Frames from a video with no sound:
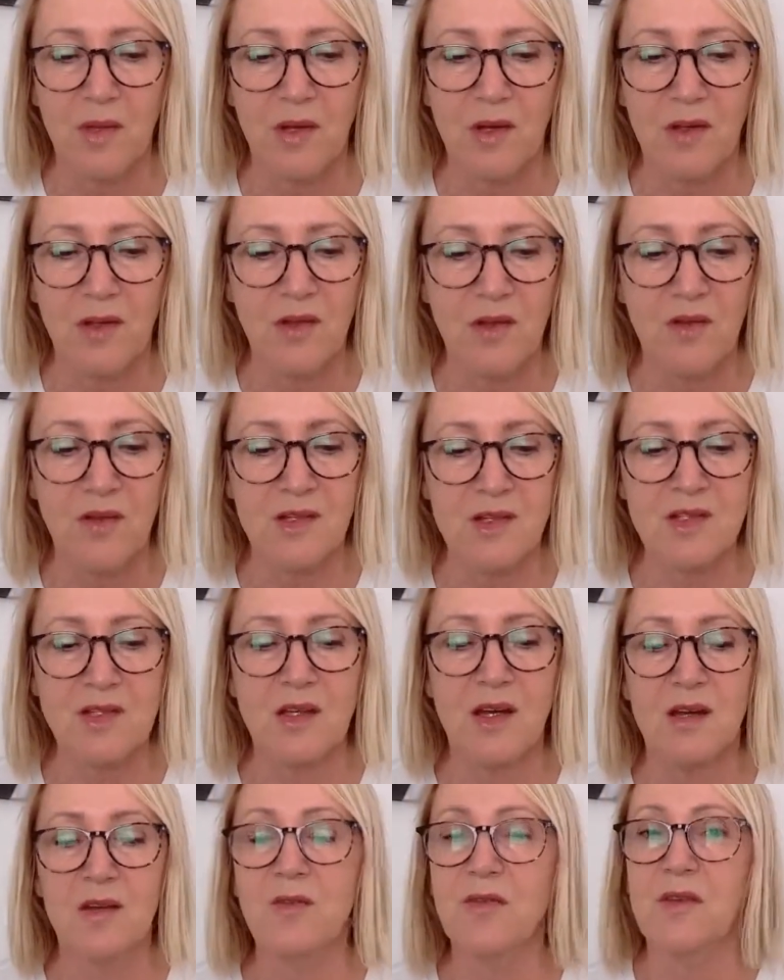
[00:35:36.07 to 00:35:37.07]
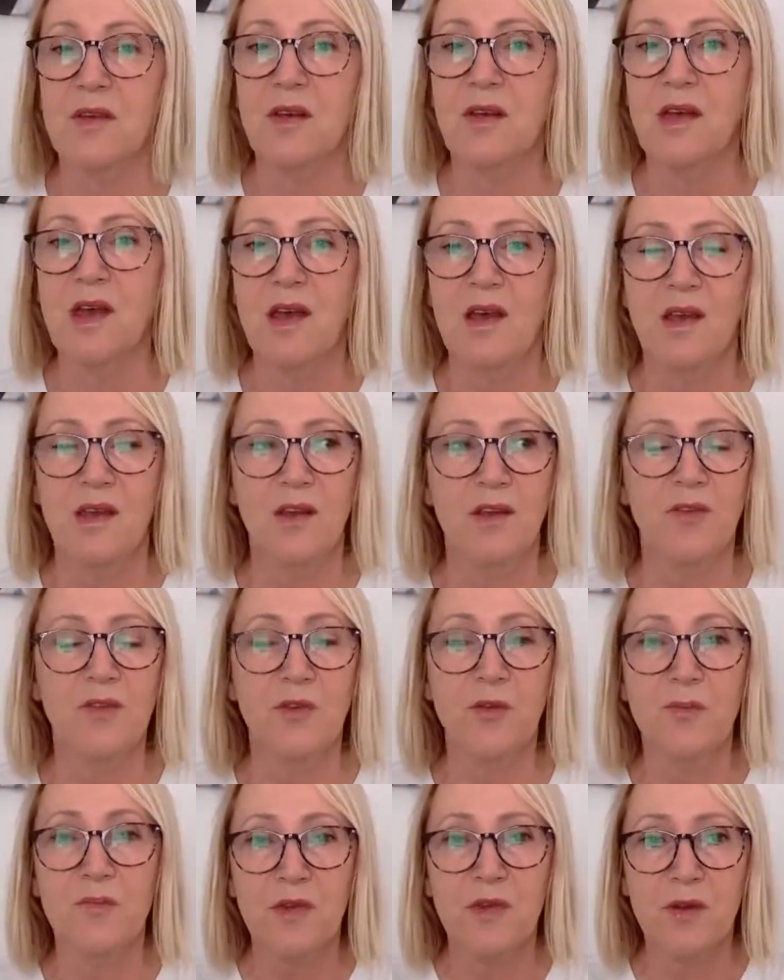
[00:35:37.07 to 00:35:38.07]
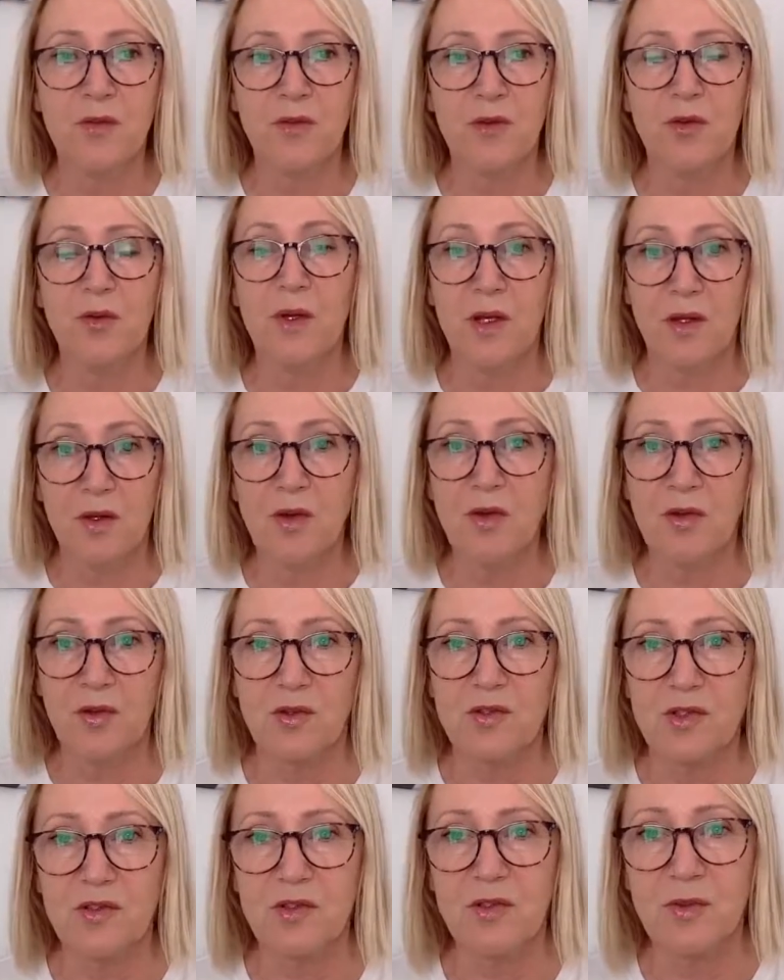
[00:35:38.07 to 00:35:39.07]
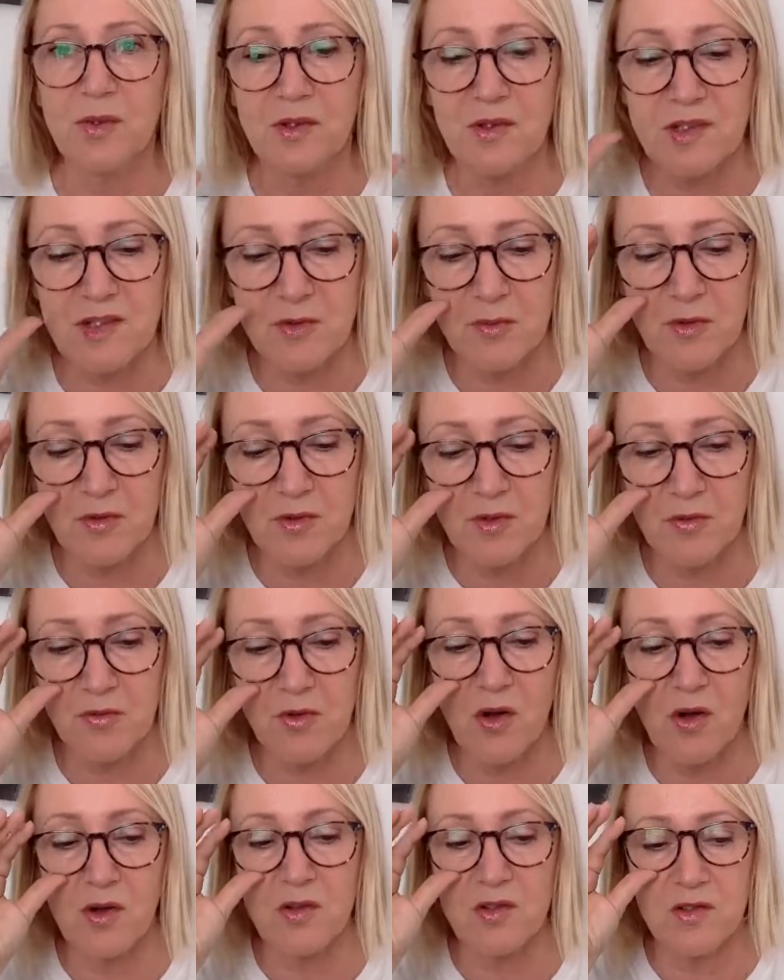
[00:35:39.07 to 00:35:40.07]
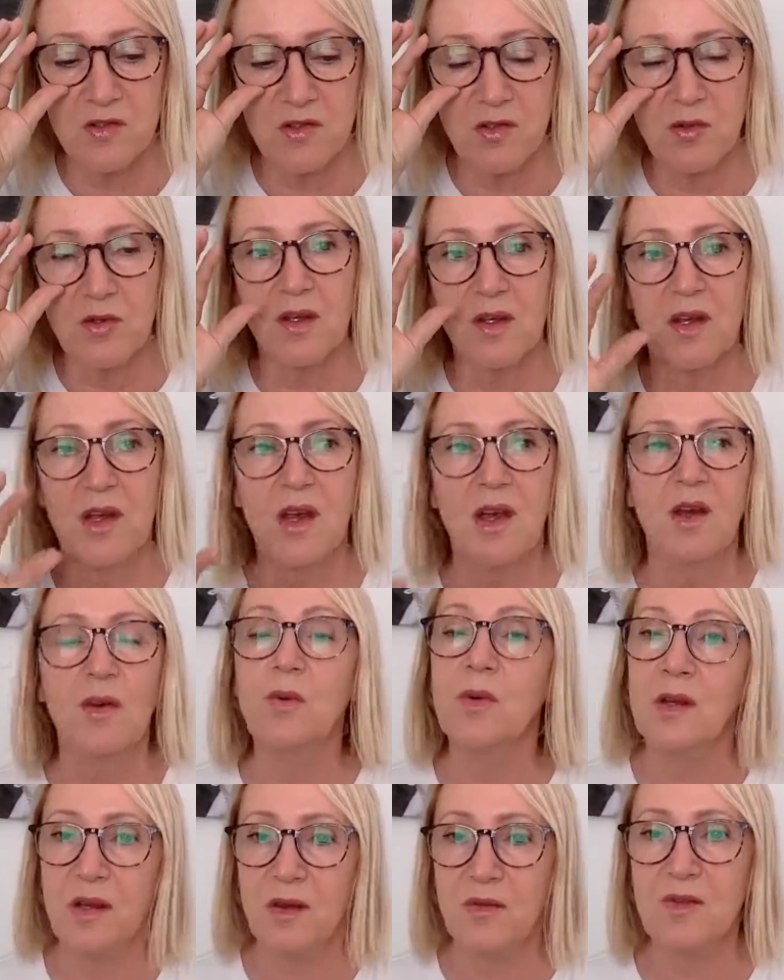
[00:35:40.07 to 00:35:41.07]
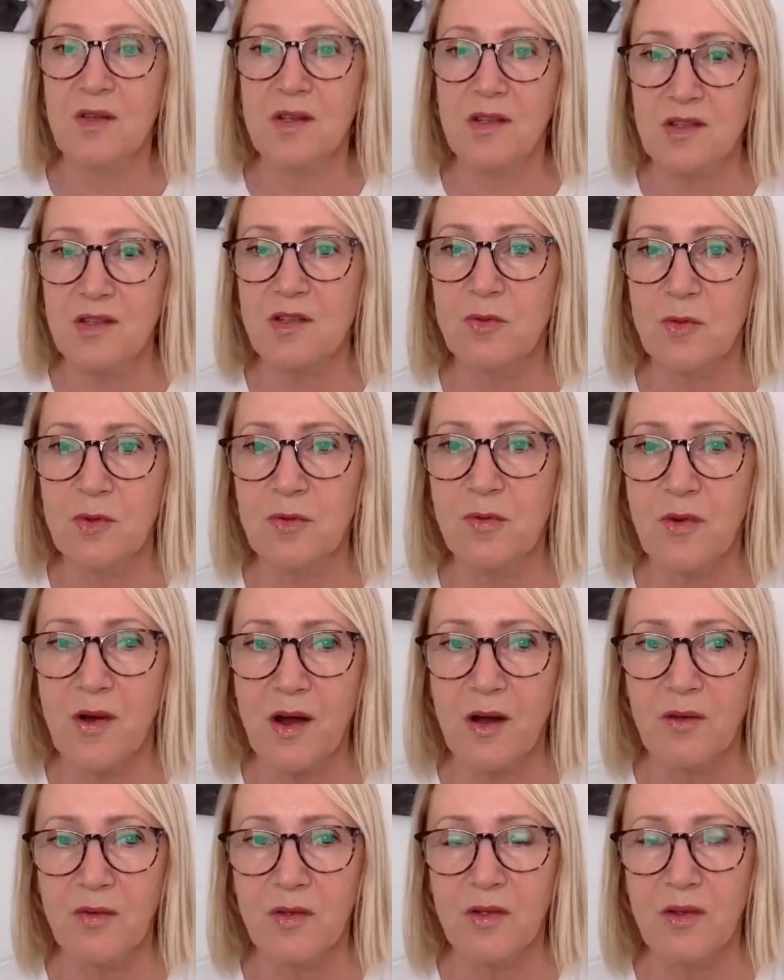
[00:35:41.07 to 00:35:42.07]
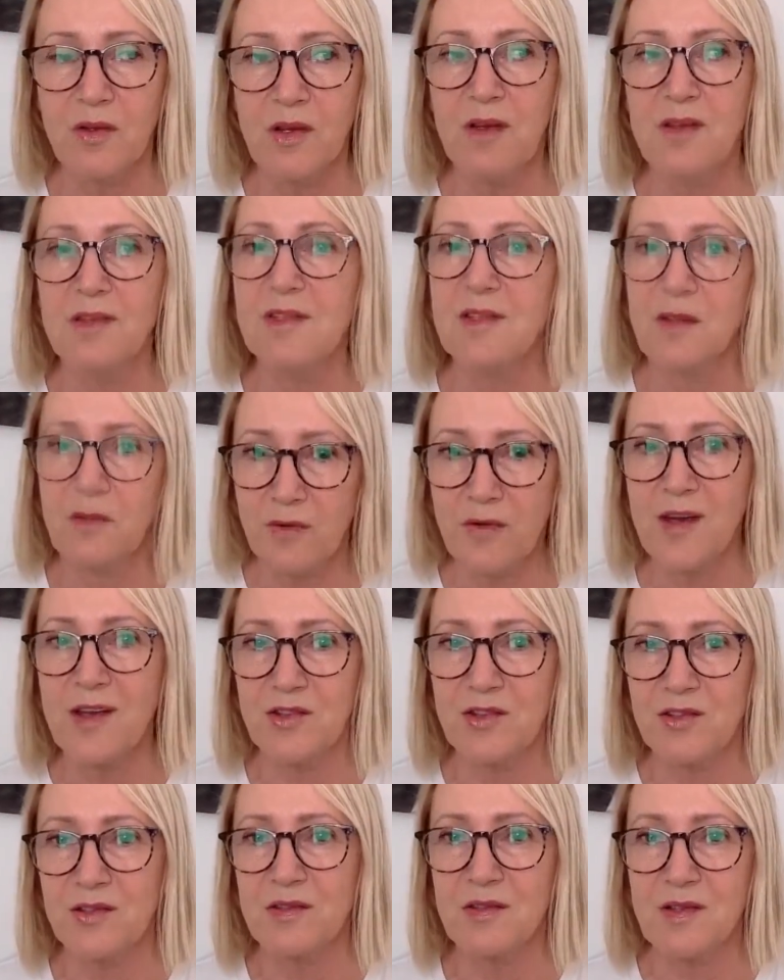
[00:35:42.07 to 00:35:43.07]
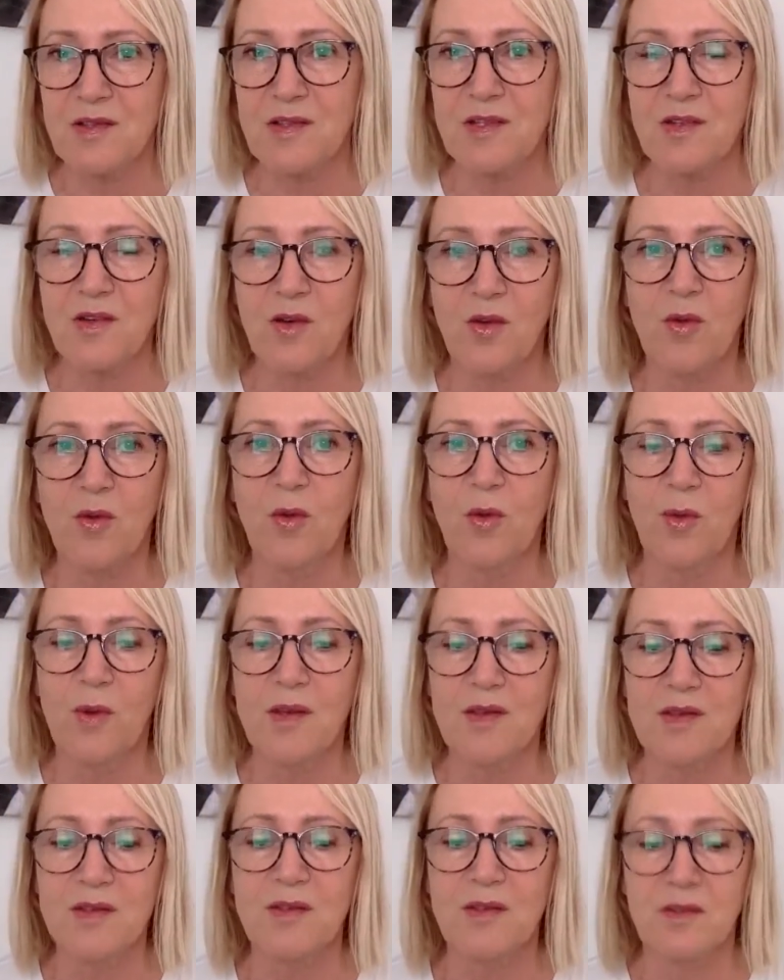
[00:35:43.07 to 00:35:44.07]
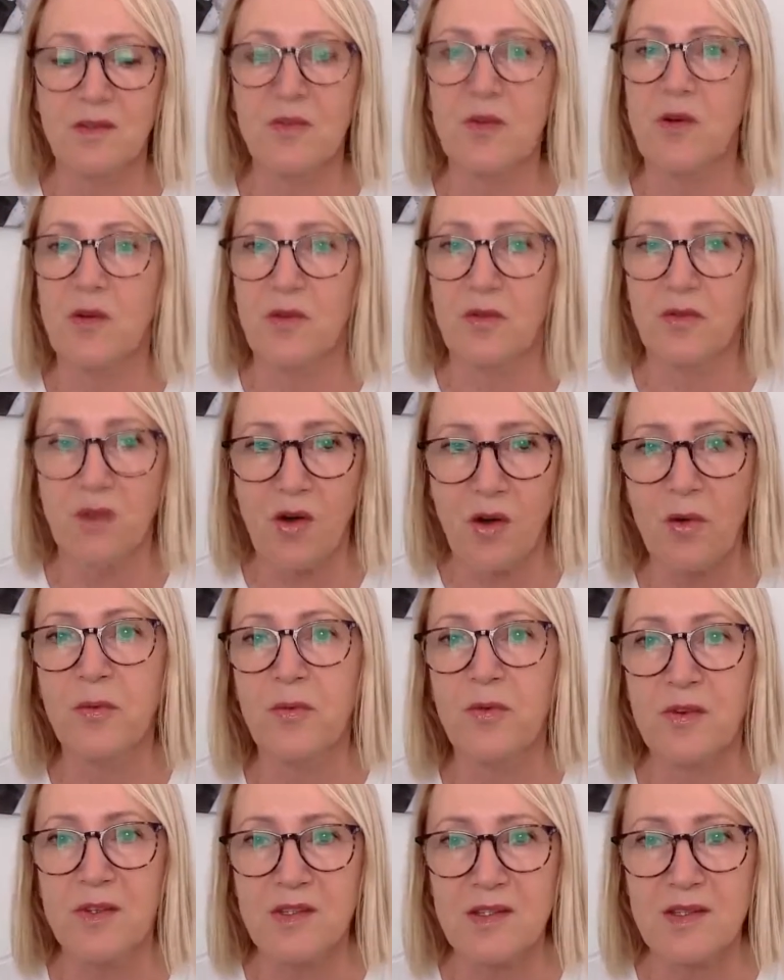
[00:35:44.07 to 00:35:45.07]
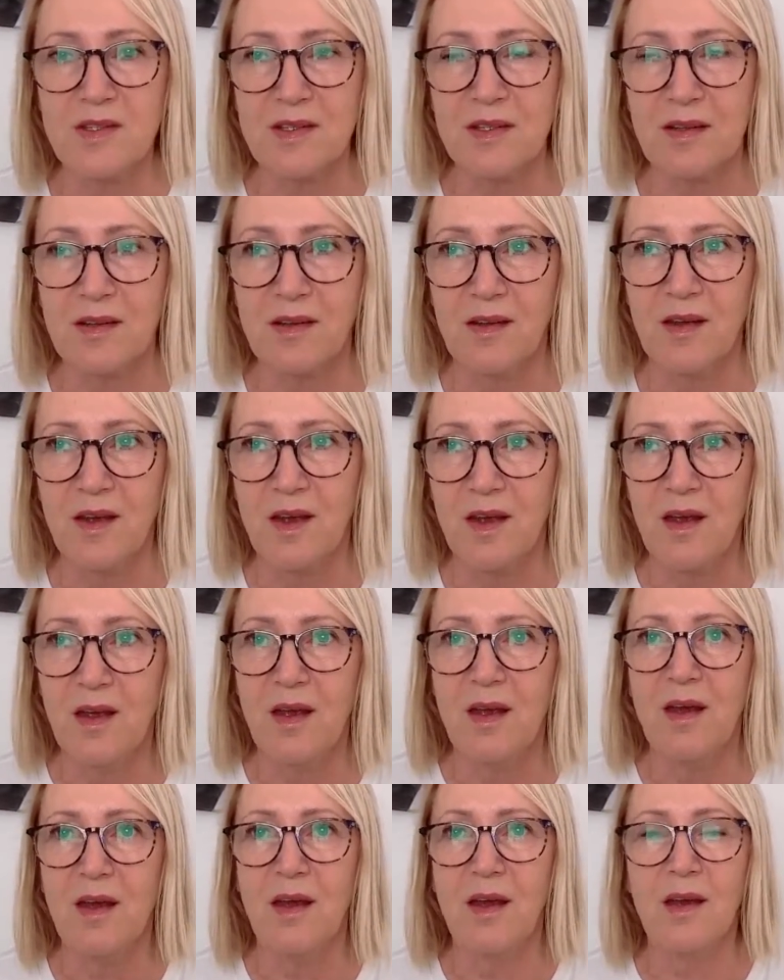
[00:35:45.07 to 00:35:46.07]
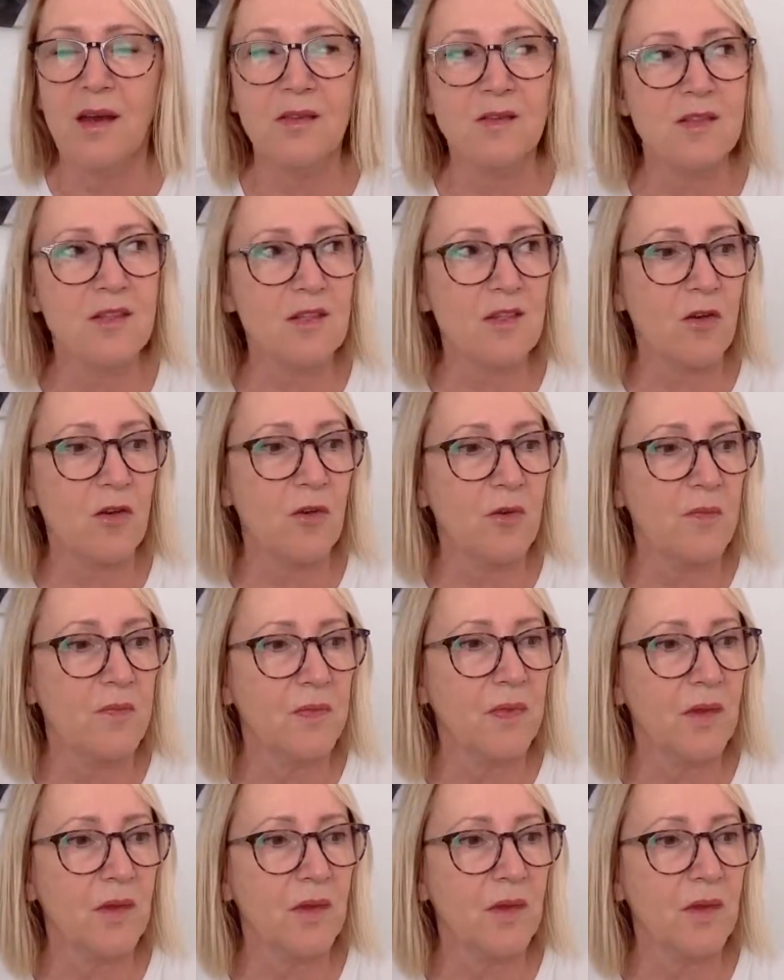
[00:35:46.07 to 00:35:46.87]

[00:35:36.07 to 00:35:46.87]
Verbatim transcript: You know, this kind of thing, if, you, if you're alert to what the Spirit of God is doing, whenever there's a revival, salvations are always involved, obviously. And so